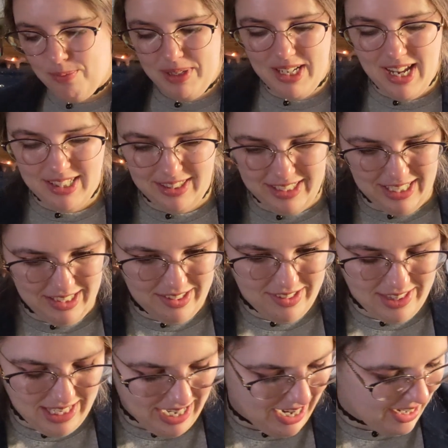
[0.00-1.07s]
but not least,
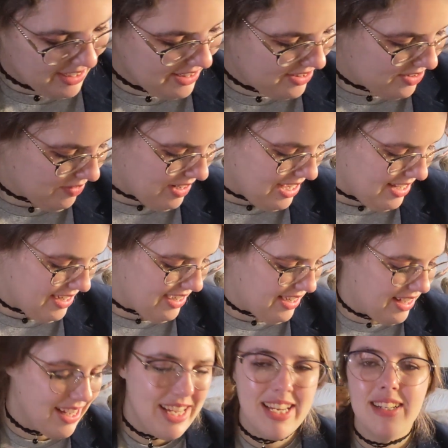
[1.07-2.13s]
the hardest one
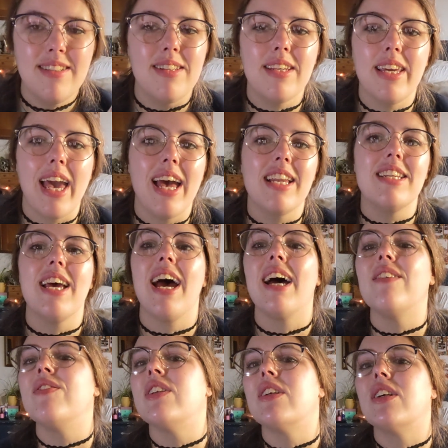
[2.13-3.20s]
to get
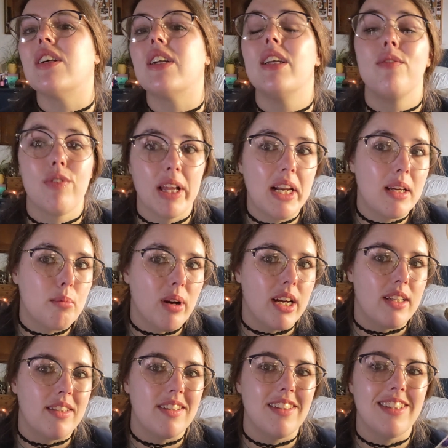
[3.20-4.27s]
after inflating
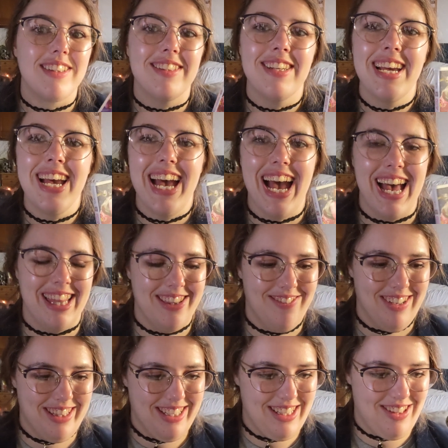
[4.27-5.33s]
prices, and the
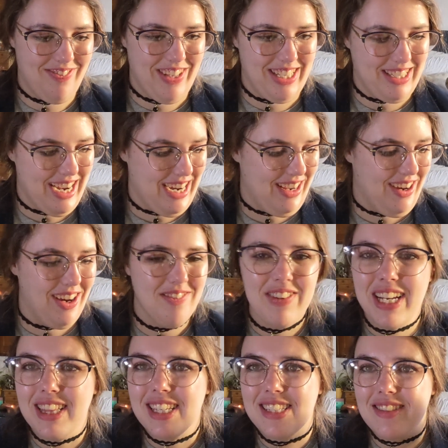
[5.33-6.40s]
one that's been kind of on my
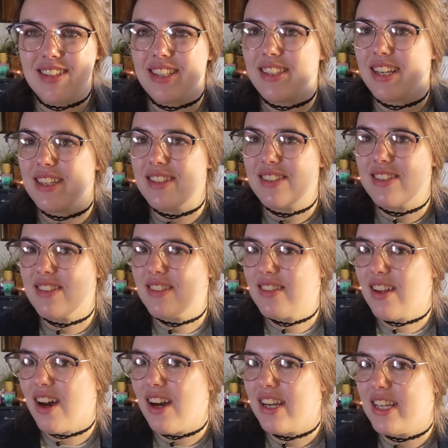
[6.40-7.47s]
list as I
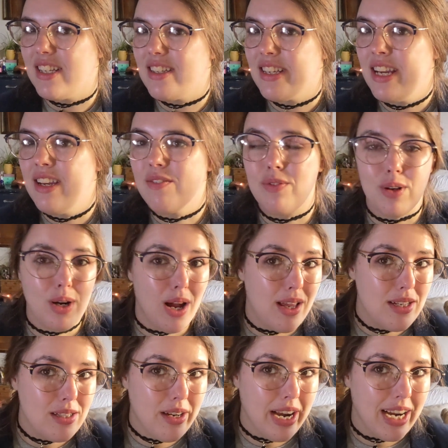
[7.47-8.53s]
sought it for
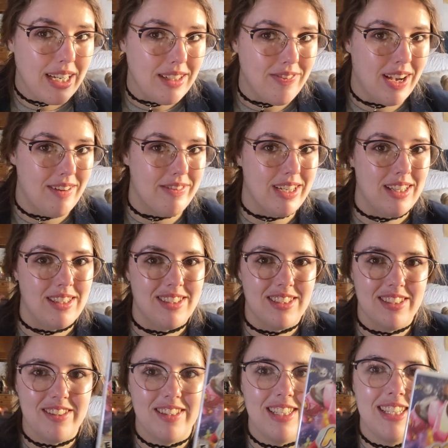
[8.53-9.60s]
under
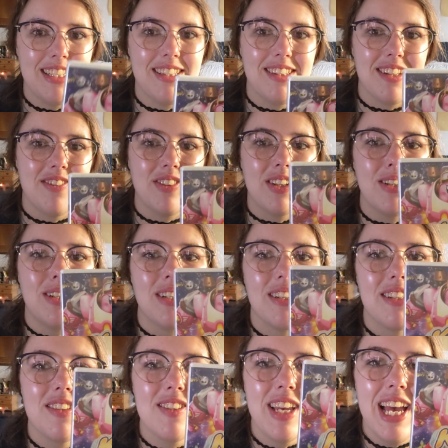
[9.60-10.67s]
$85 is, of course,